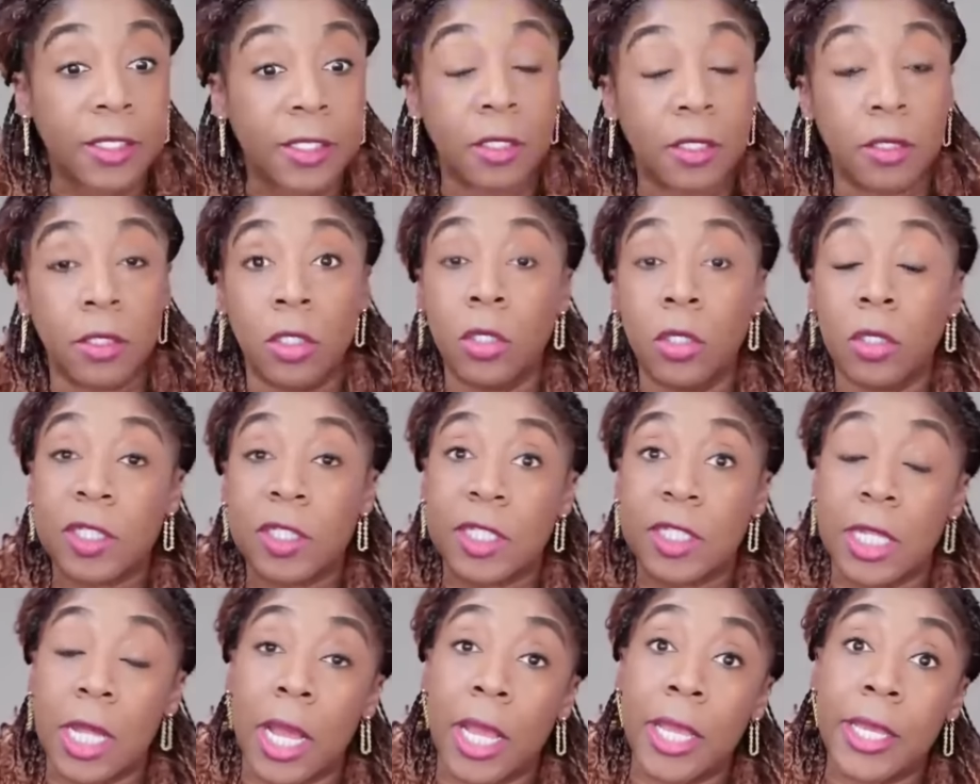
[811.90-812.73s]
looks
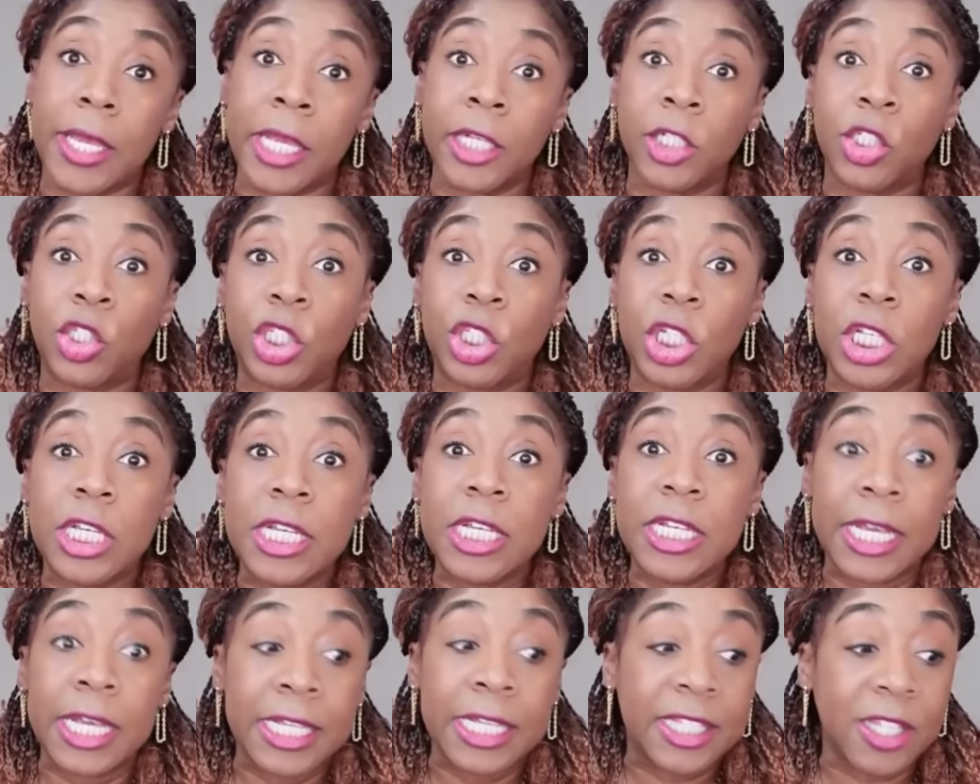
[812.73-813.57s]
like. And
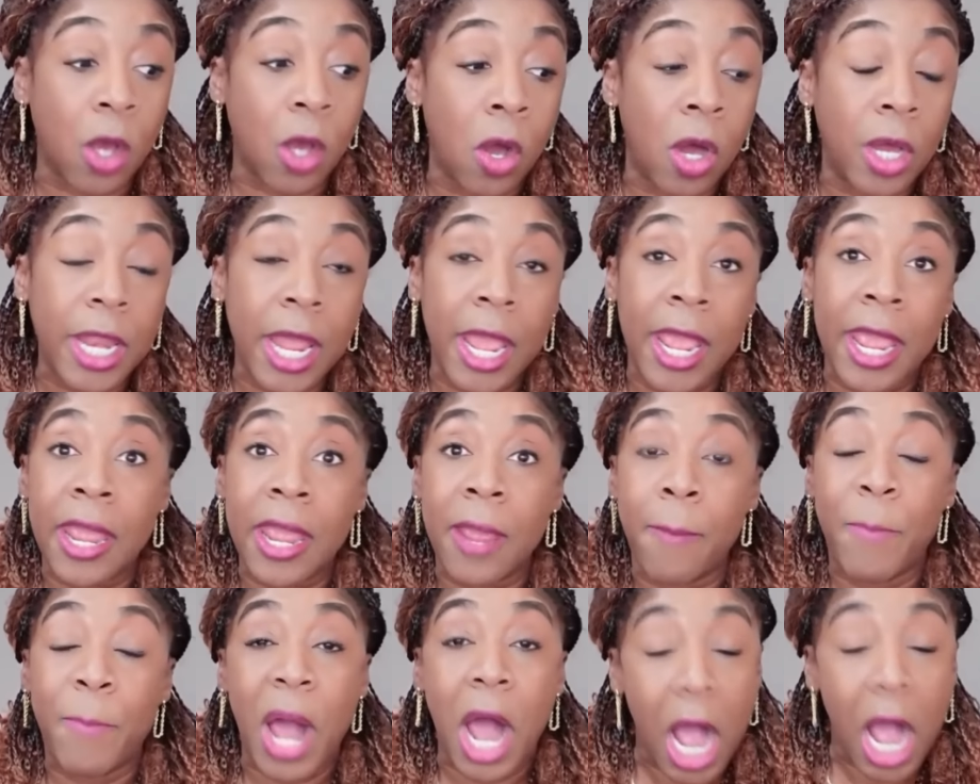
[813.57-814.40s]
she is on a
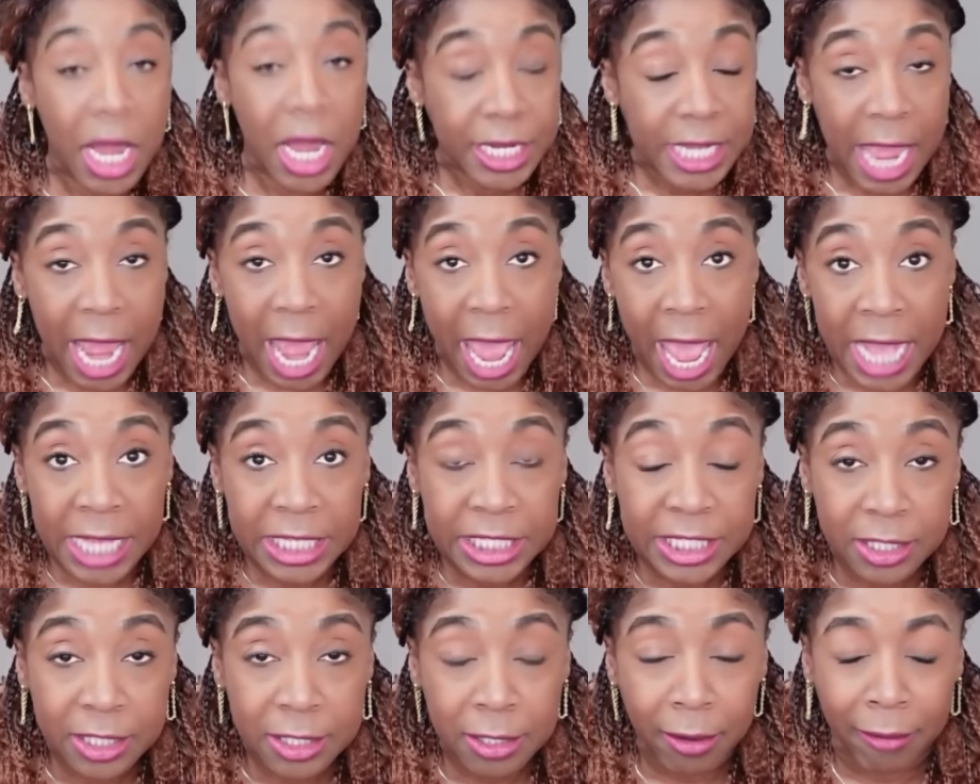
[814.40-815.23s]

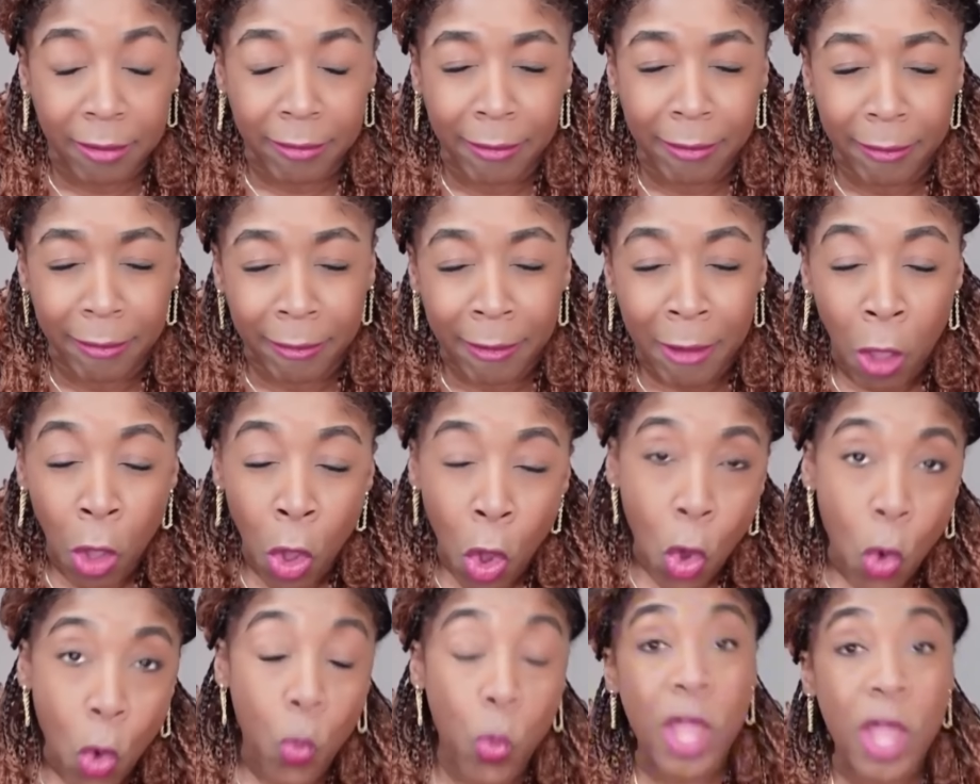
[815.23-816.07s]
podcast
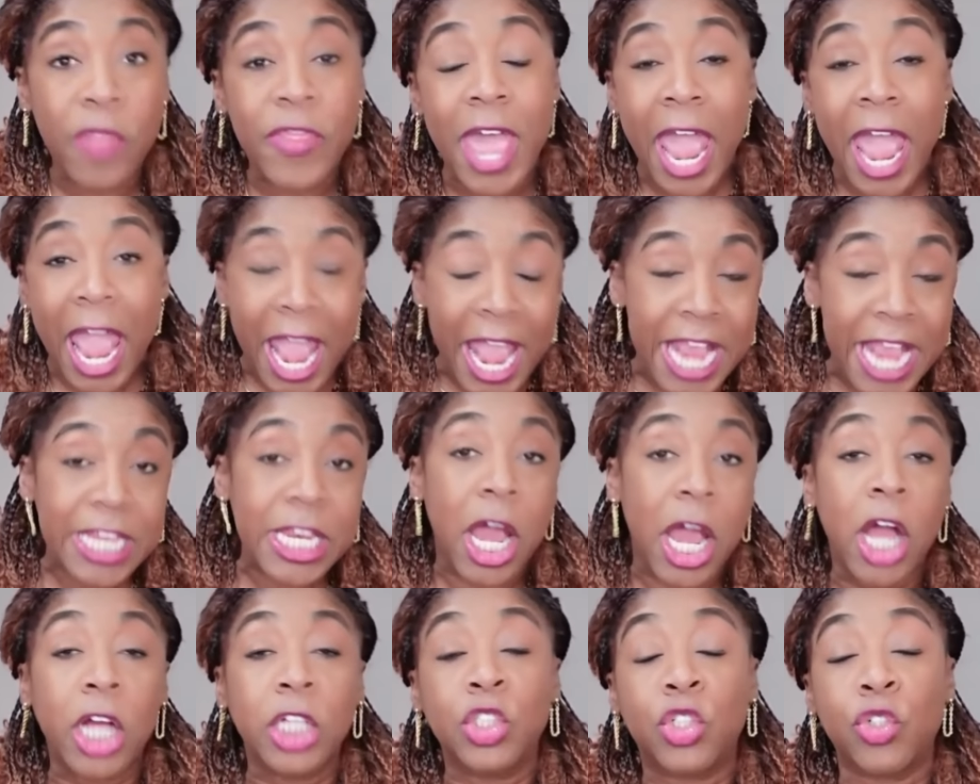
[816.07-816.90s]
with
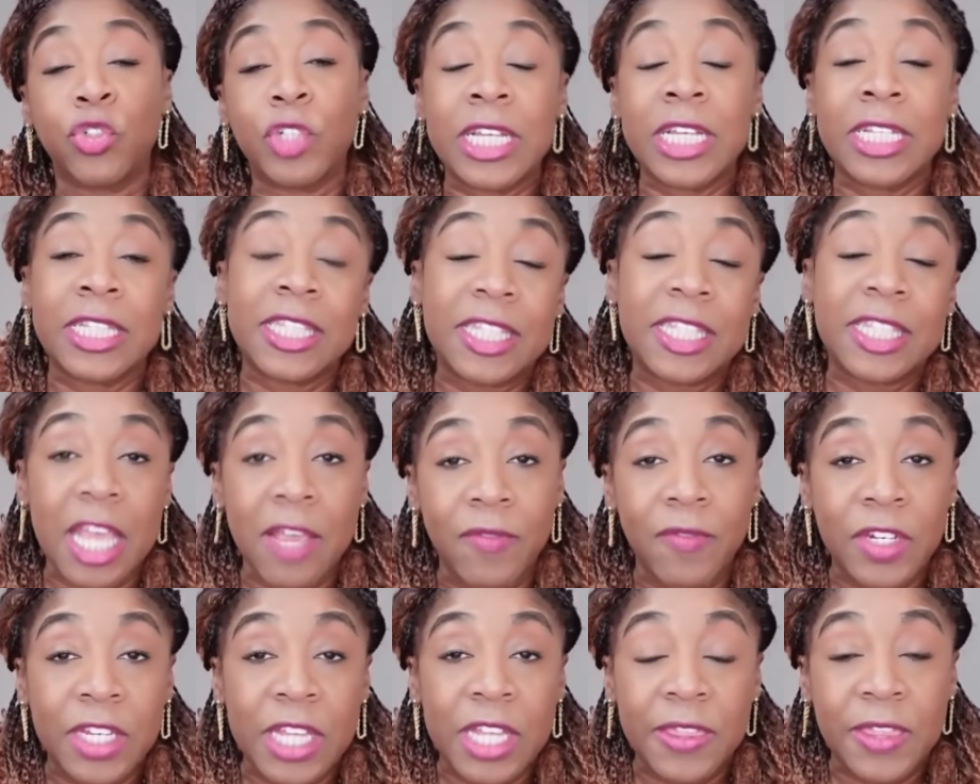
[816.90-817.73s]

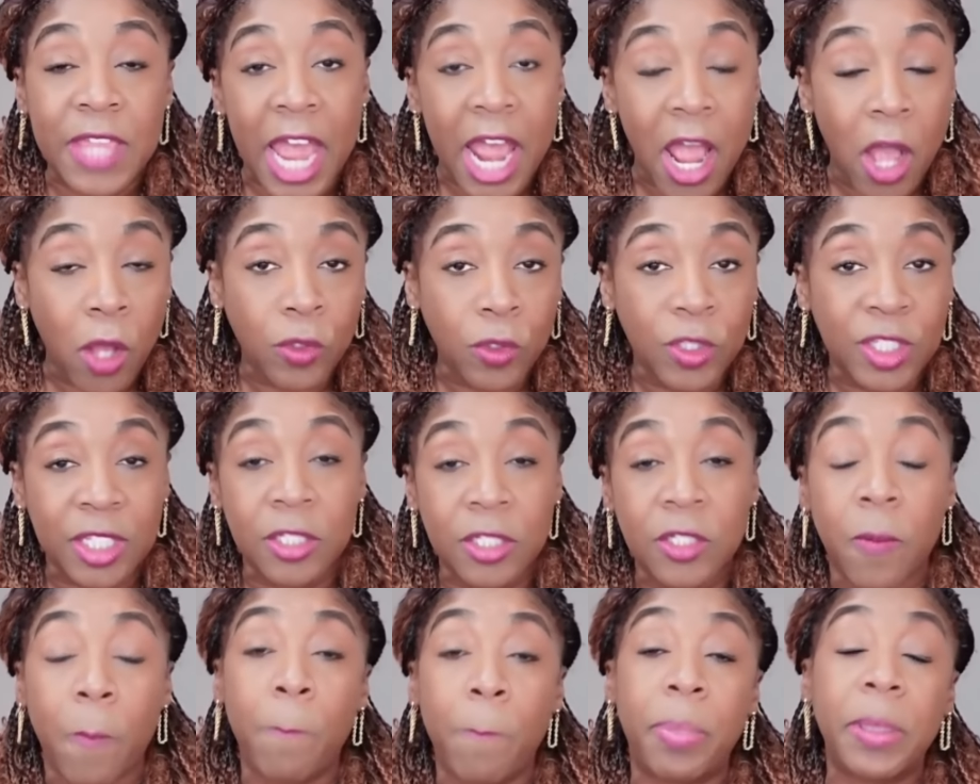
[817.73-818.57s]

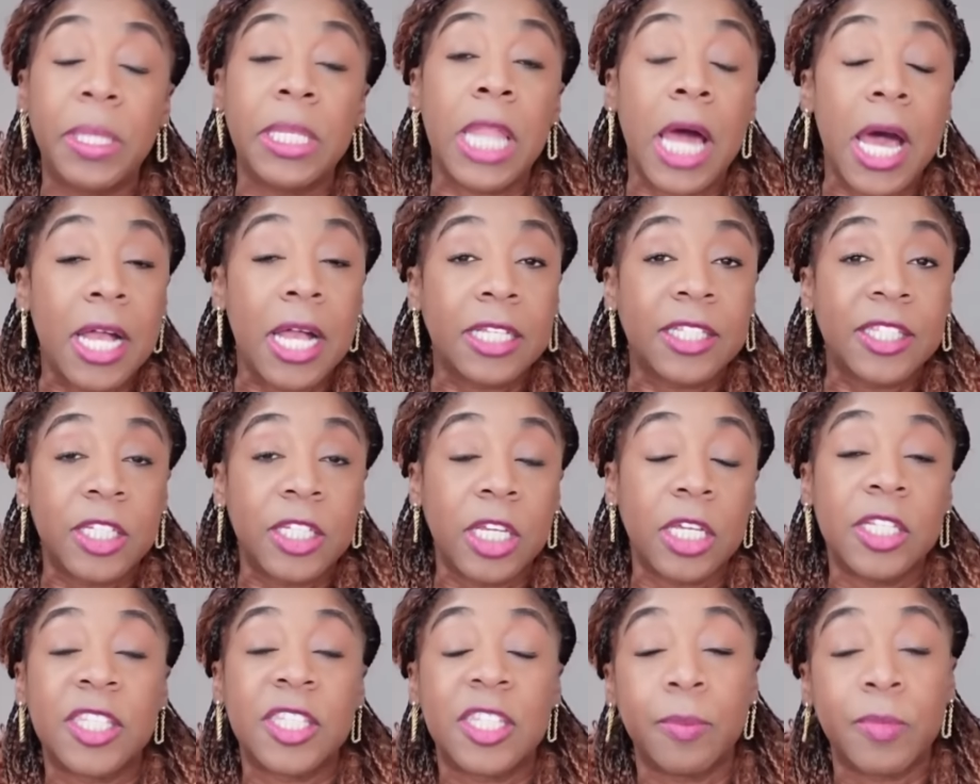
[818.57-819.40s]
870,000 plus
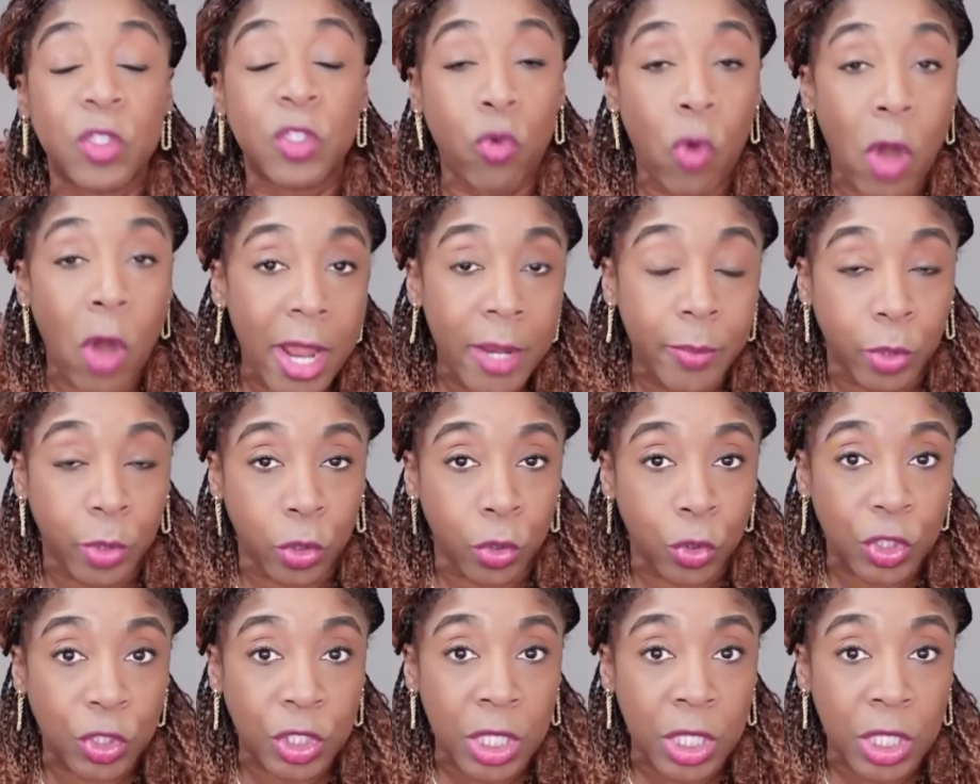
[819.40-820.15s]
subscribers,